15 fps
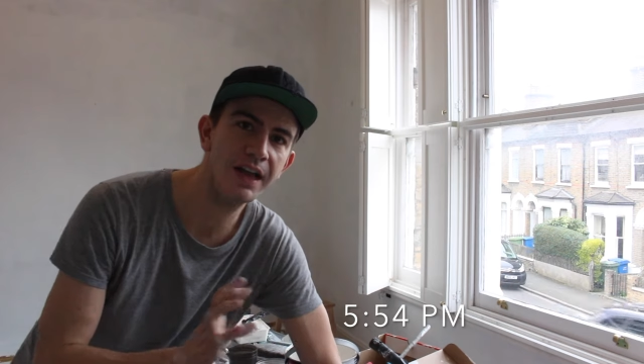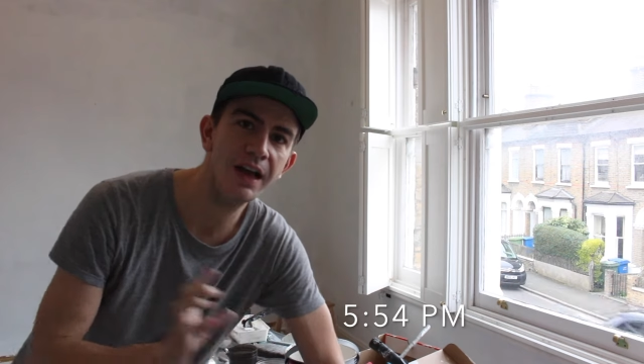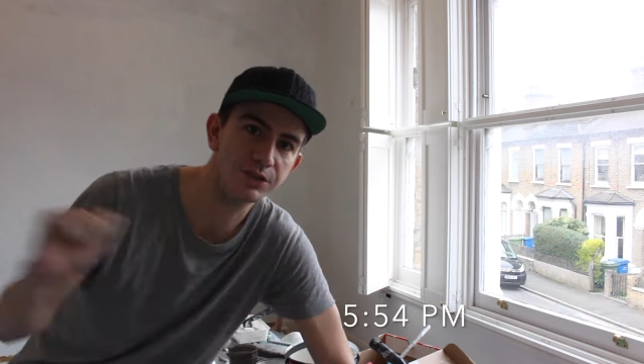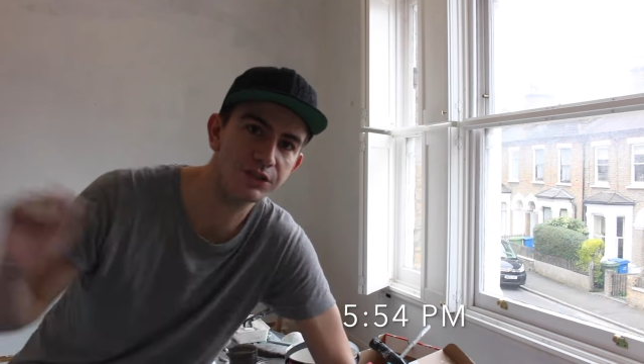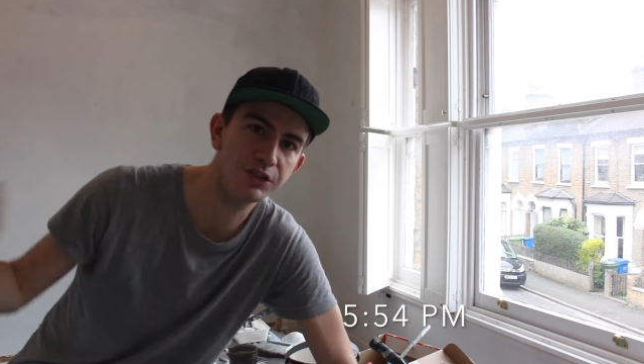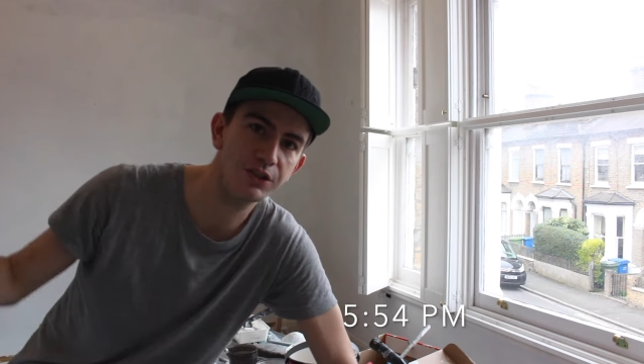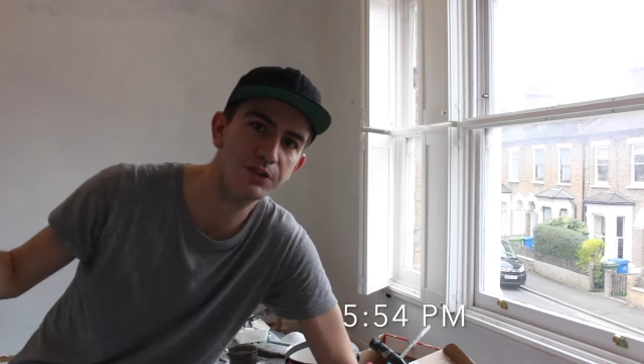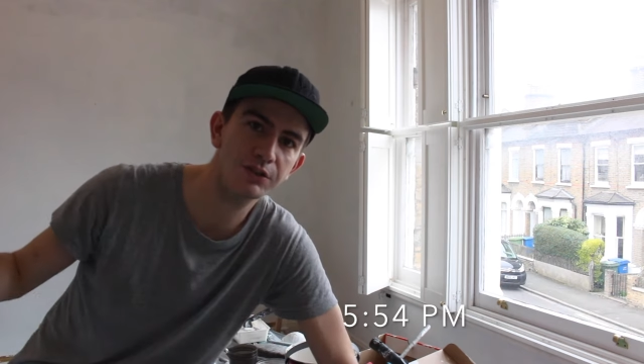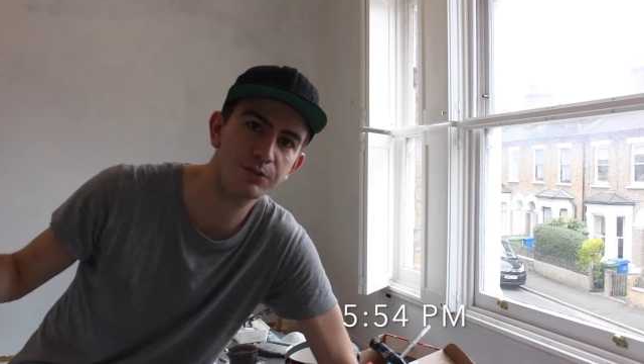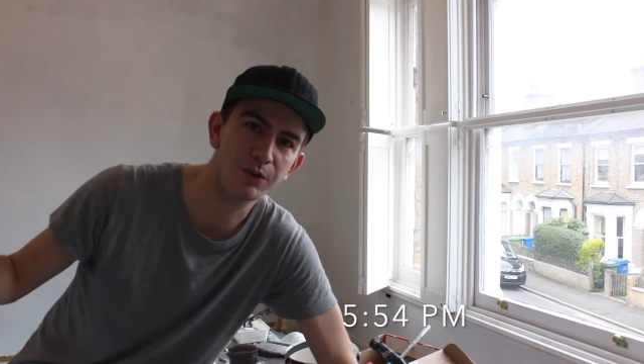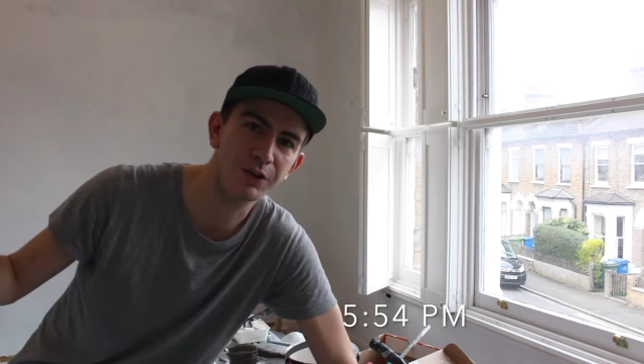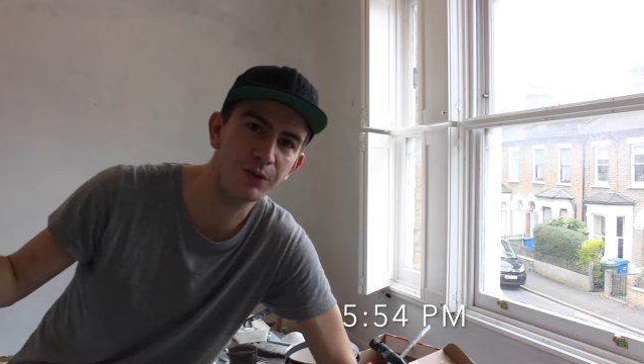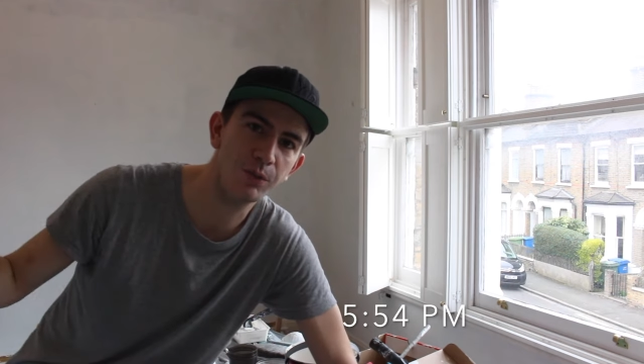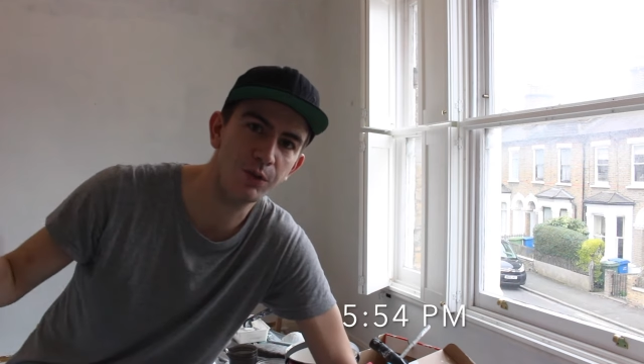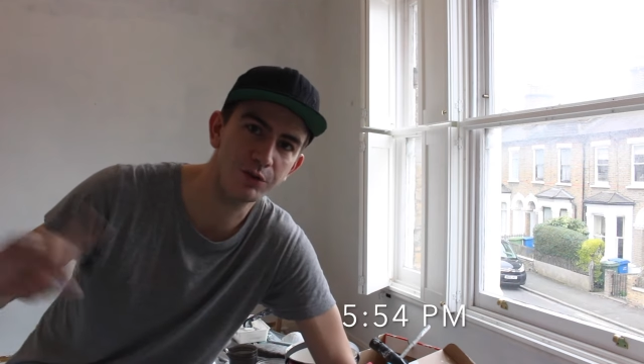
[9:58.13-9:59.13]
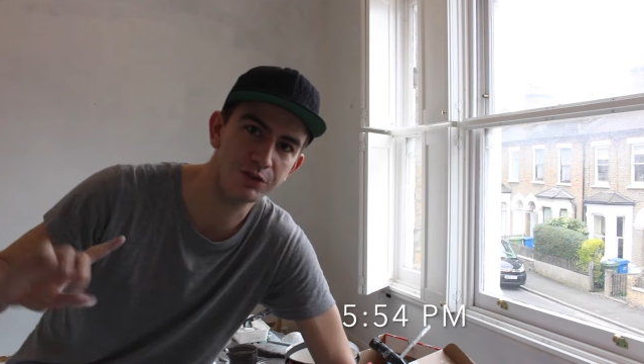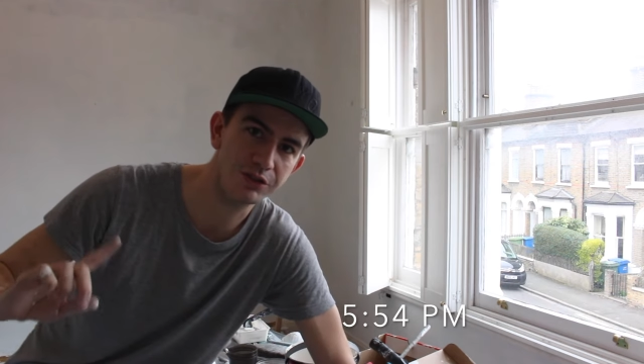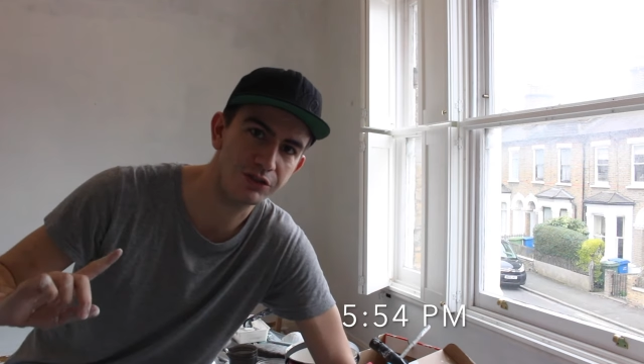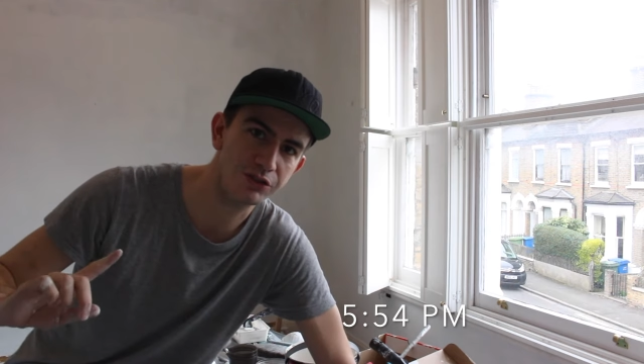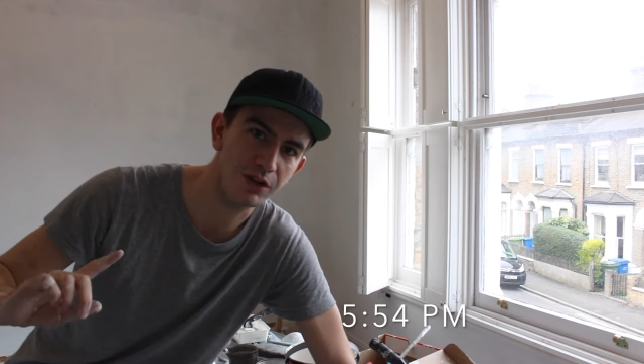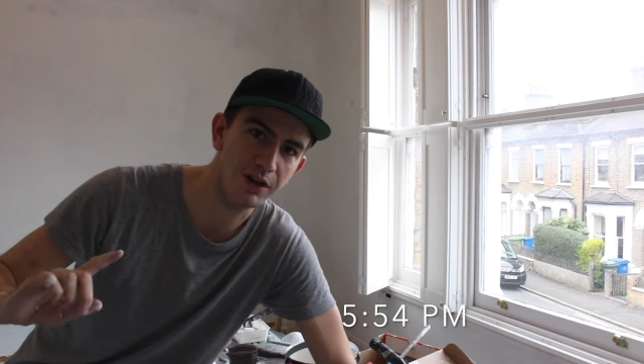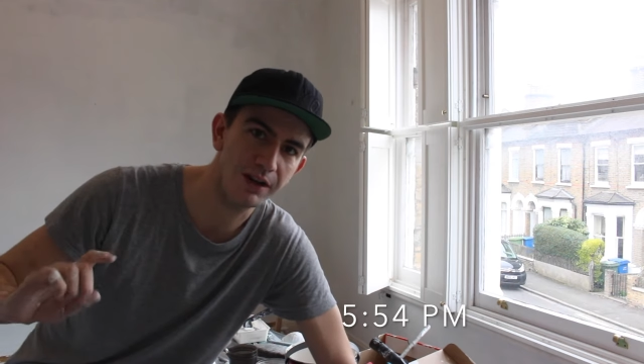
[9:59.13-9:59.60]
As soon as one of the walls is
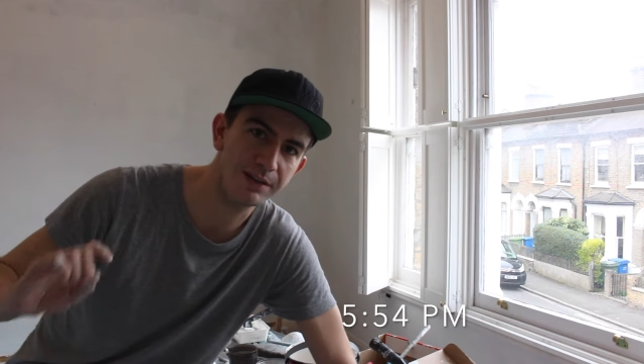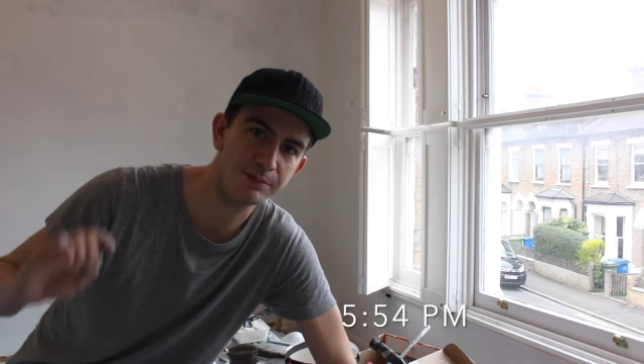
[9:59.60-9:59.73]
dried,